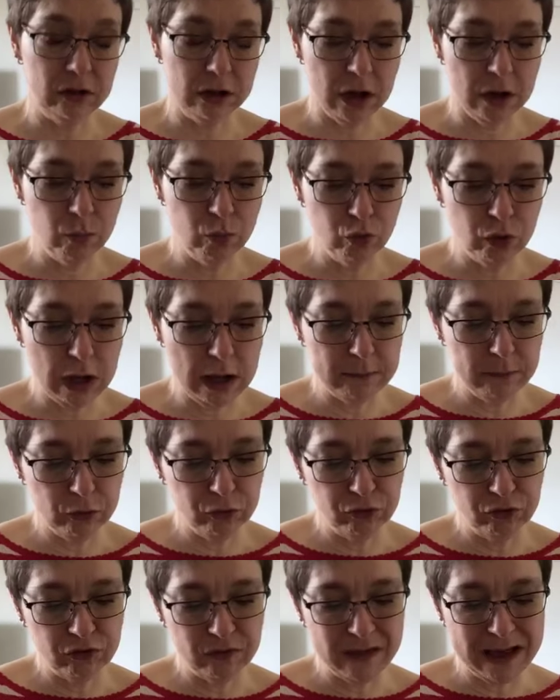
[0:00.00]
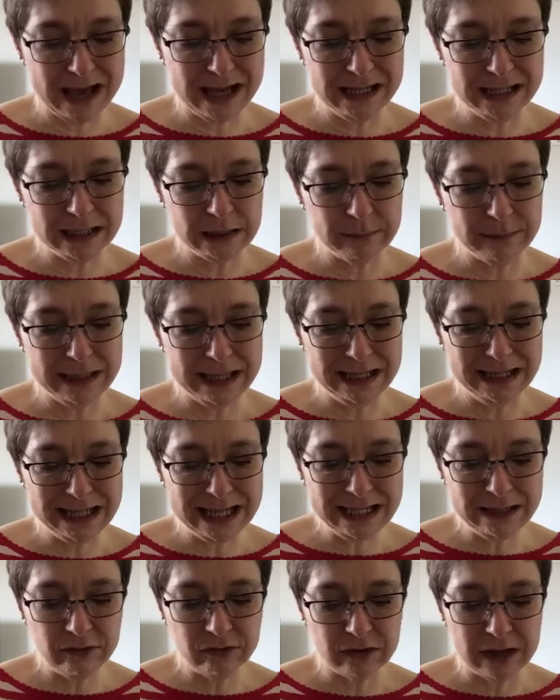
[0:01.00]
and I will come on to that a little bit
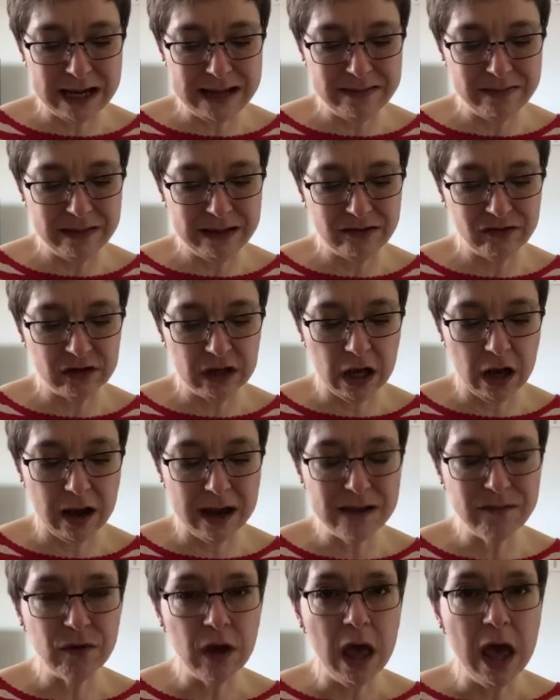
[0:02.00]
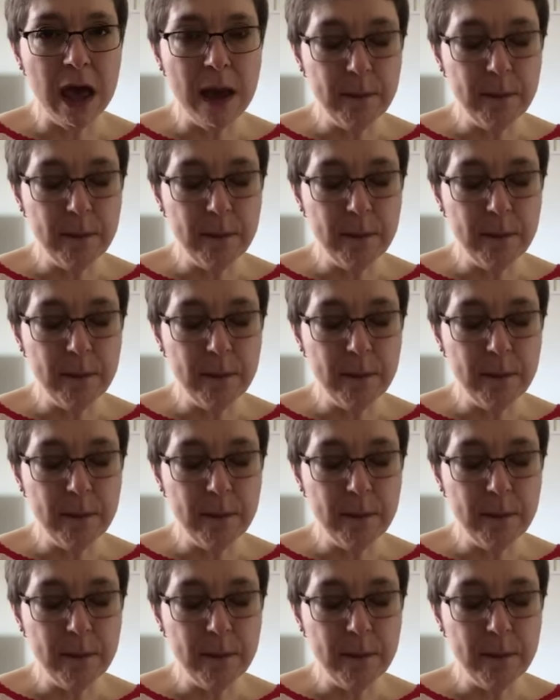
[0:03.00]
later in this live,